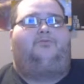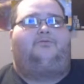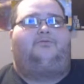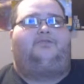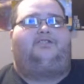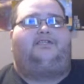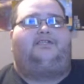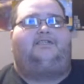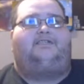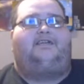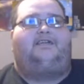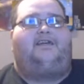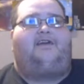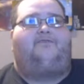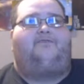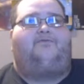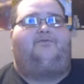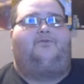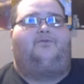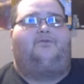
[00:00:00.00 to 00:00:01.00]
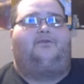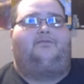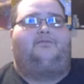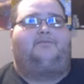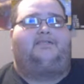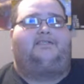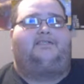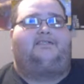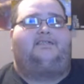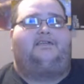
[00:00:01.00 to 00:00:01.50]
GTA 4, I'm
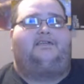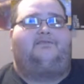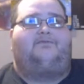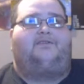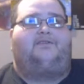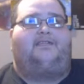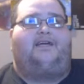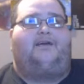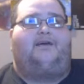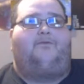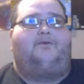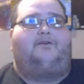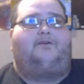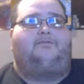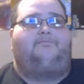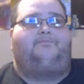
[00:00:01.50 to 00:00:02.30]
gonna say for that one.